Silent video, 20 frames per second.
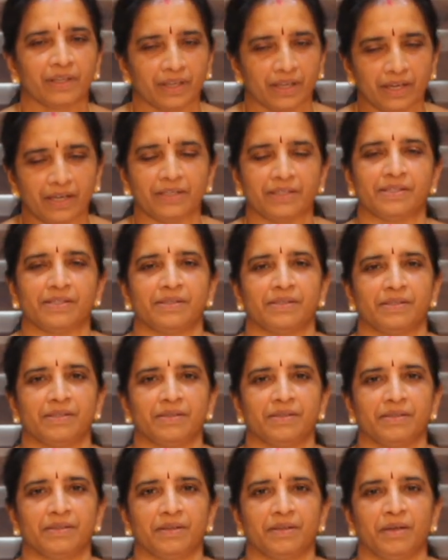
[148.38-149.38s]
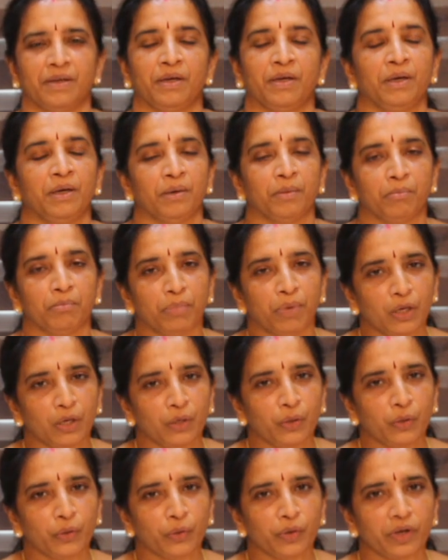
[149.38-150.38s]
Yes.
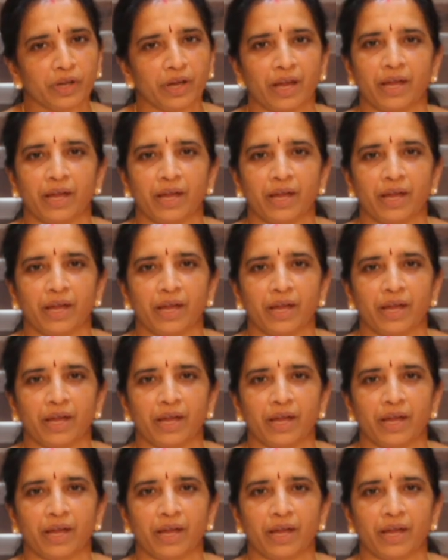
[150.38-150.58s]
Balloon